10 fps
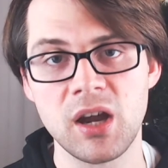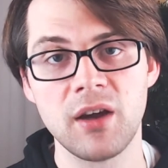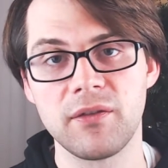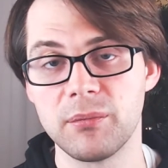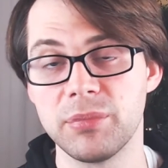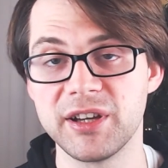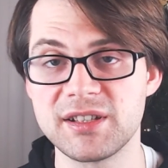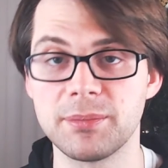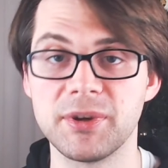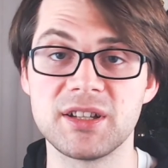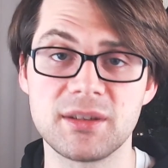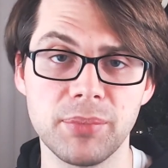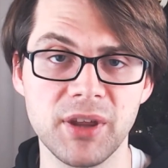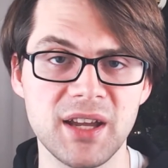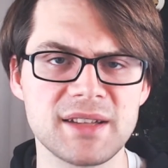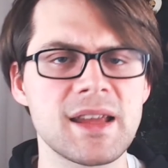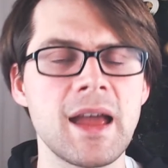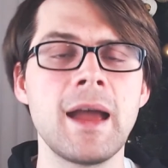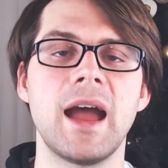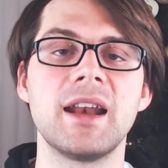from place to place to place,
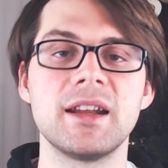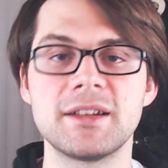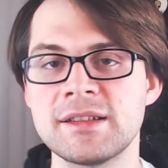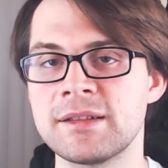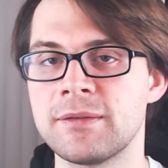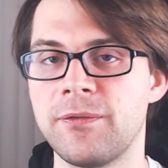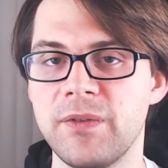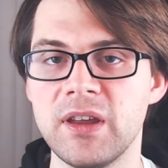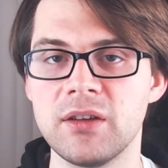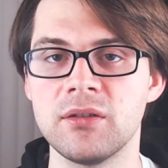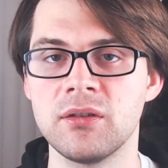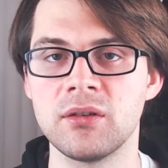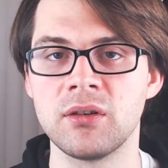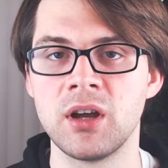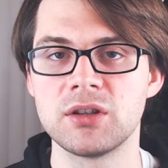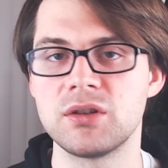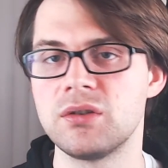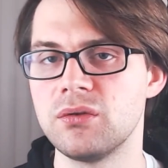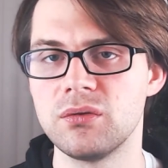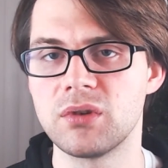and it doesn't feel
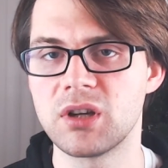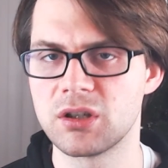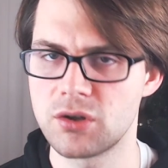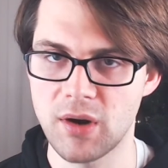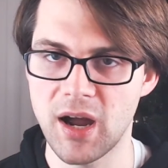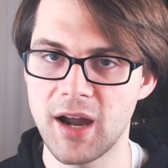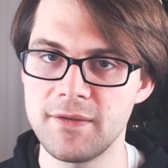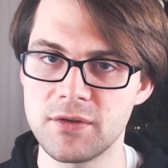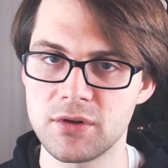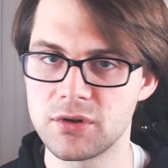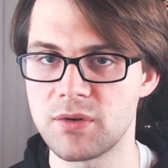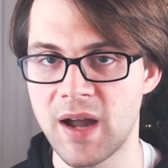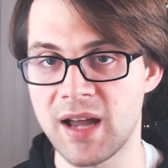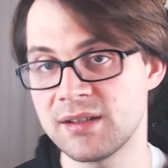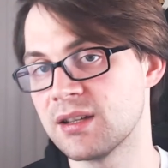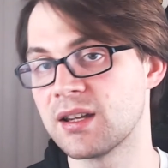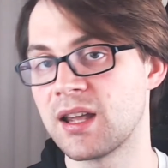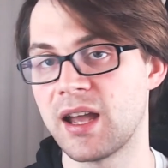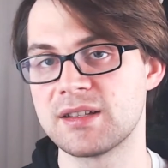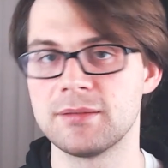too contrived or drastic
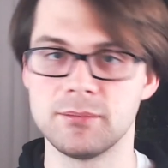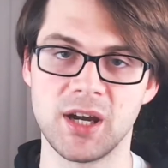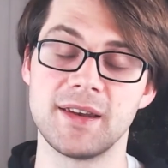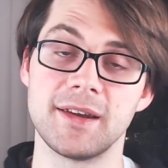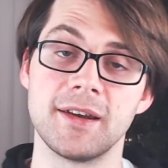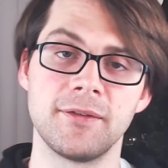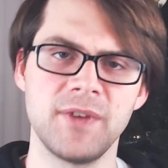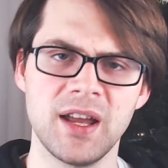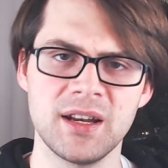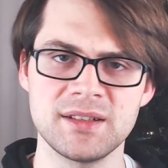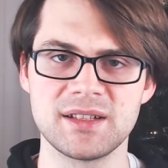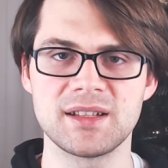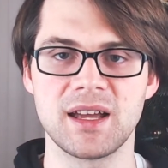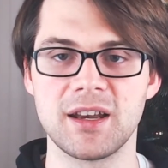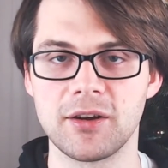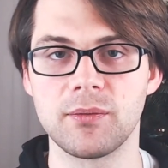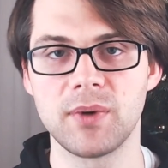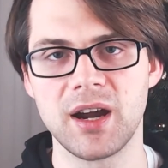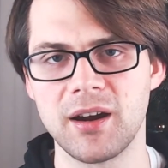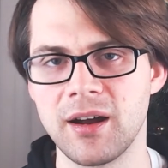as it might in a fantasy setting
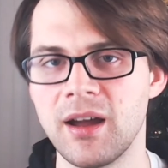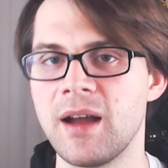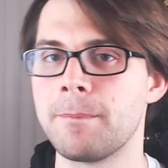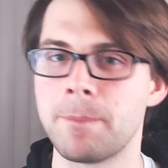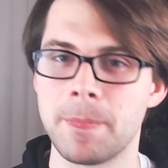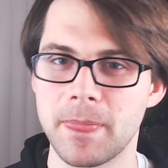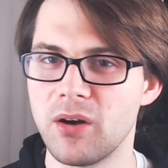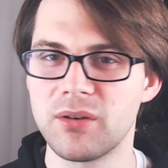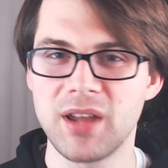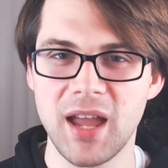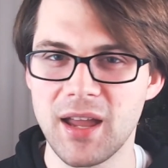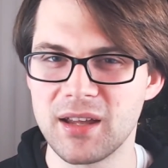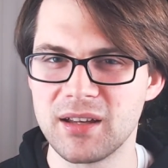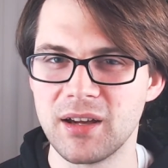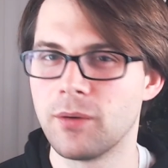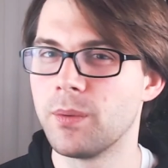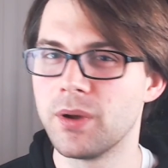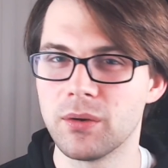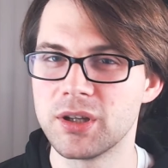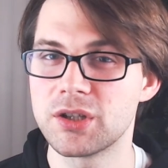where, okay, we
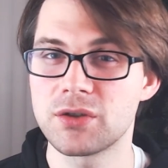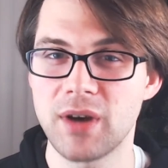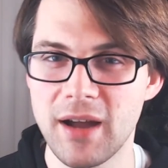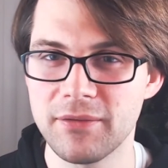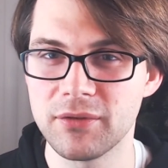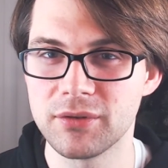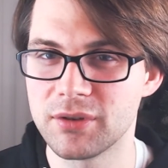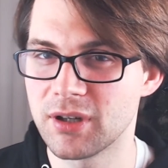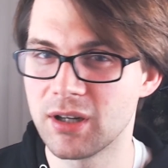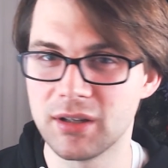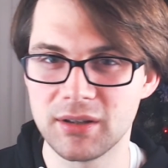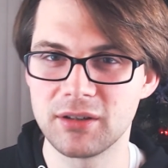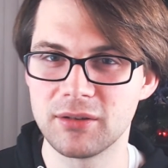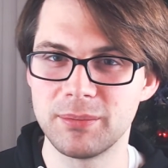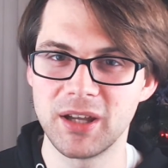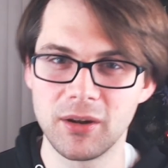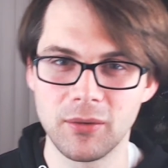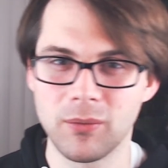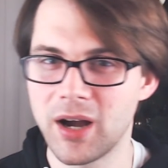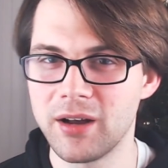only traveled a little bit.
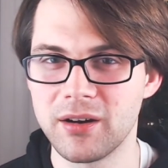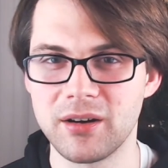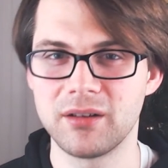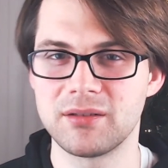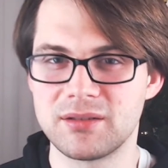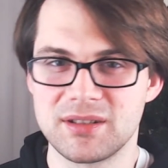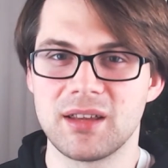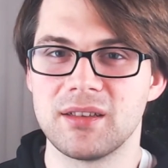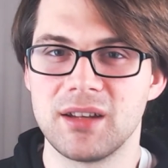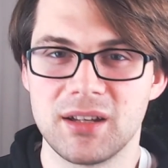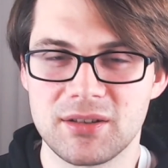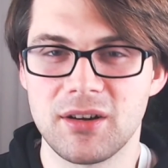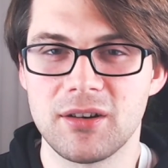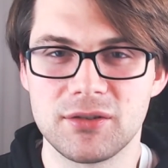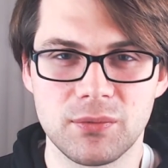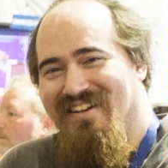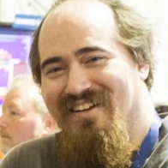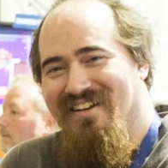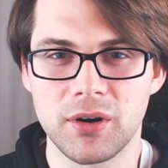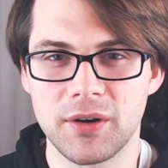Why are suddenly it's all
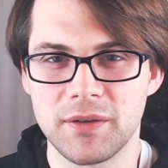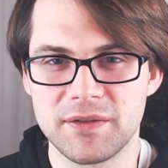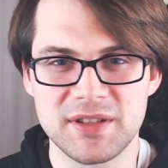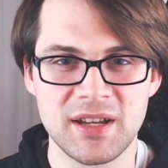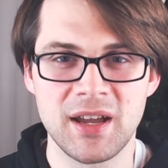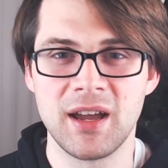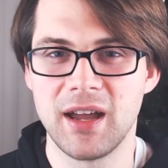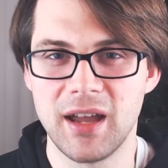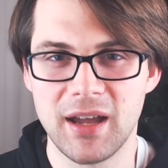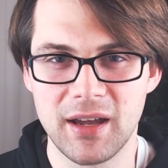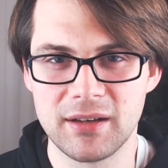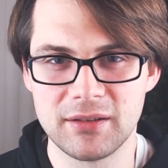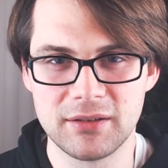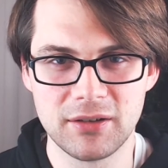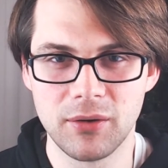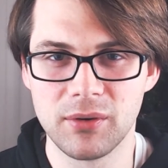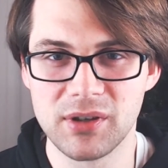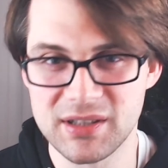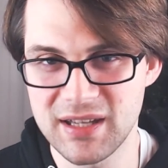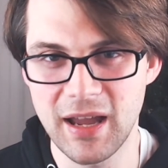dwarves and no
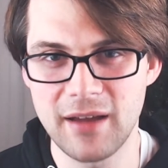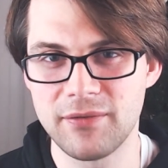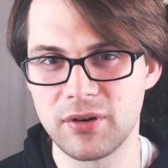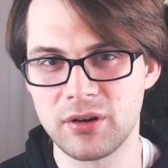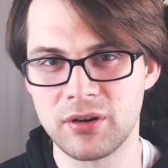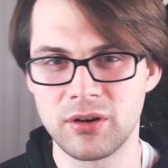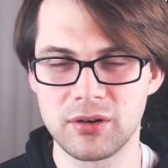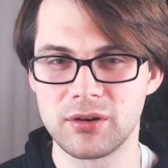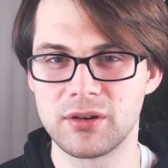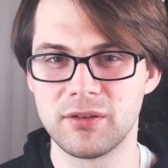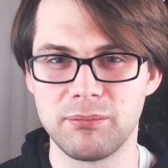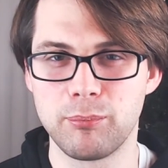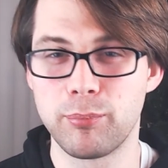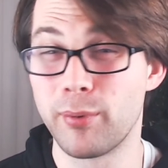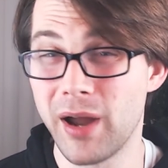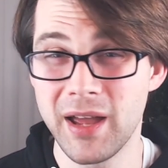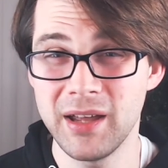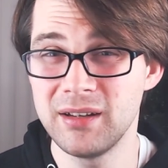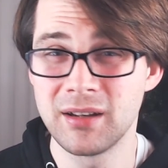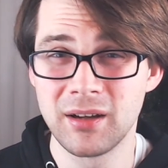one's ever heard of
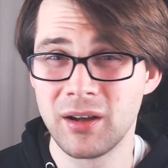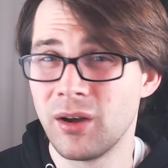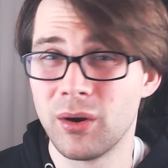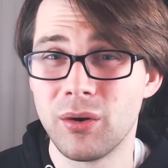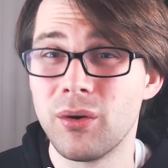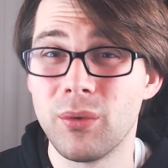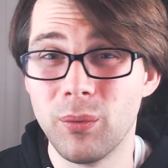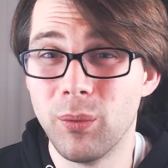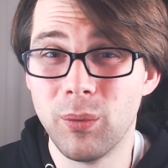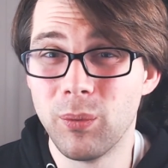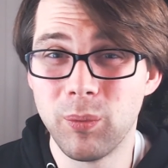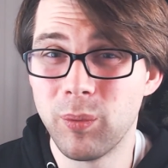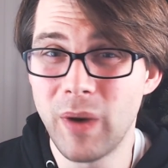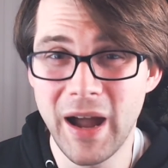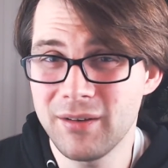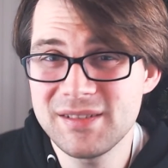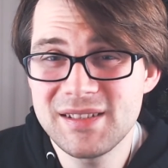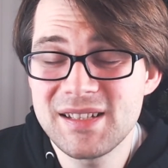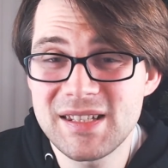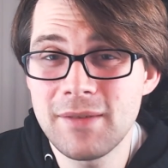bread? How does
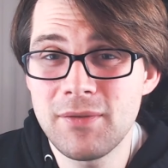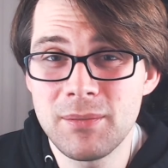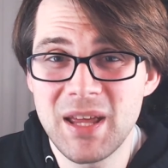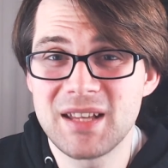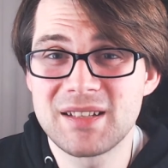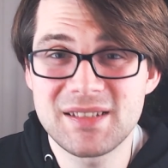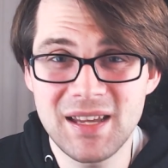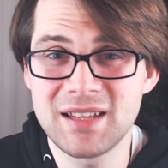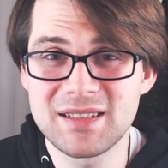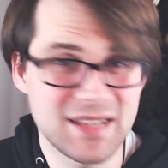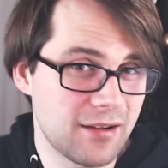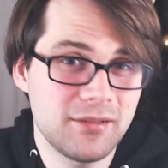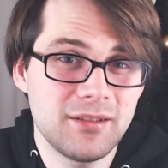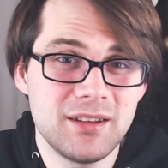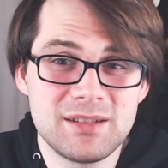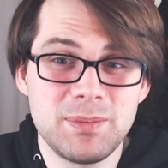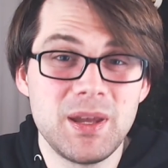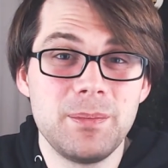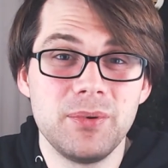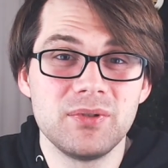this even make sense? How do these
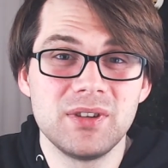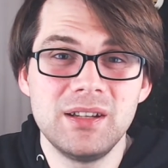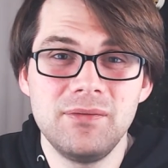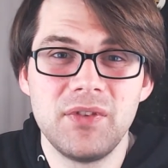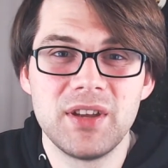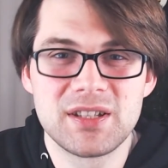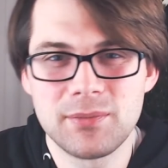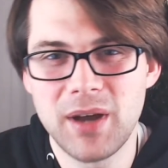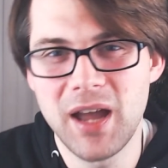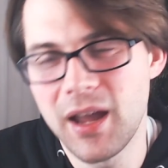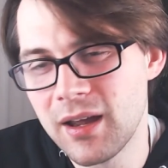people live this way?